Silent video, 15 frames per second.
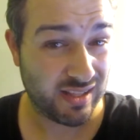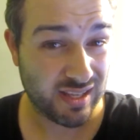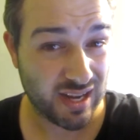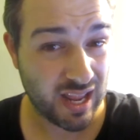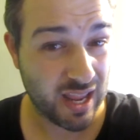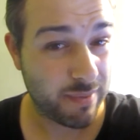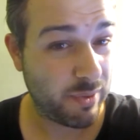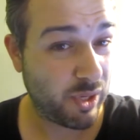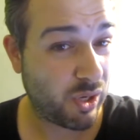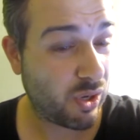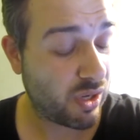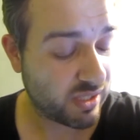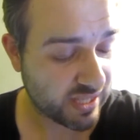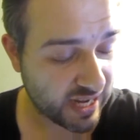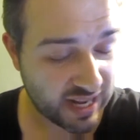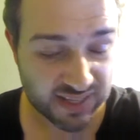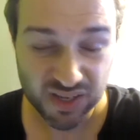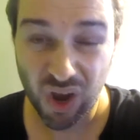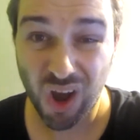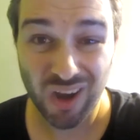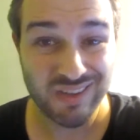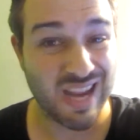today because it is
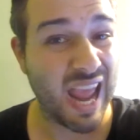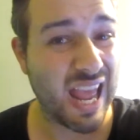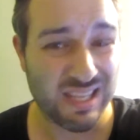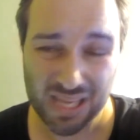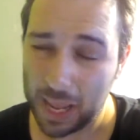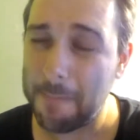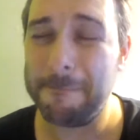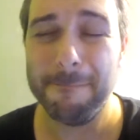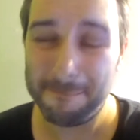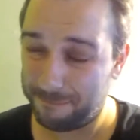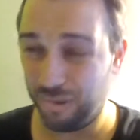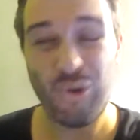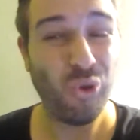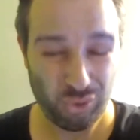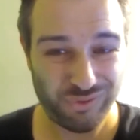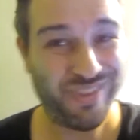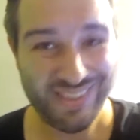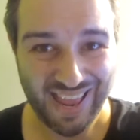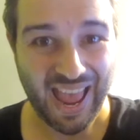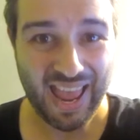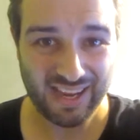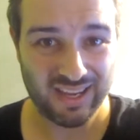hot as a ball
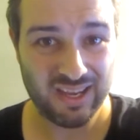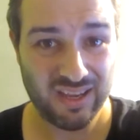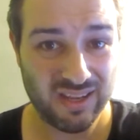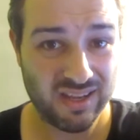sack.